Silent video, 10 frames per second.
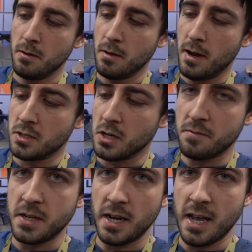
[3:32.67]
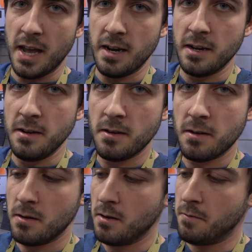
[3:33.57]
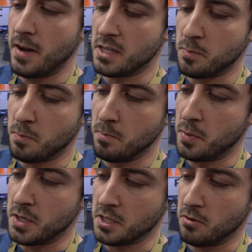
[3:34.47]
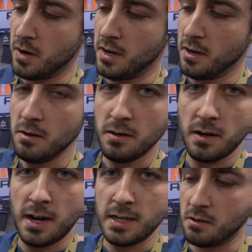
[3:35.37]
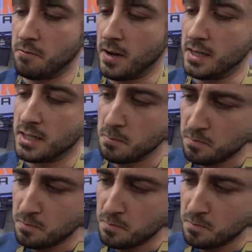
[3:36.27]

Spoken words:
Airsoft dedicated face protection right here, eyes and face.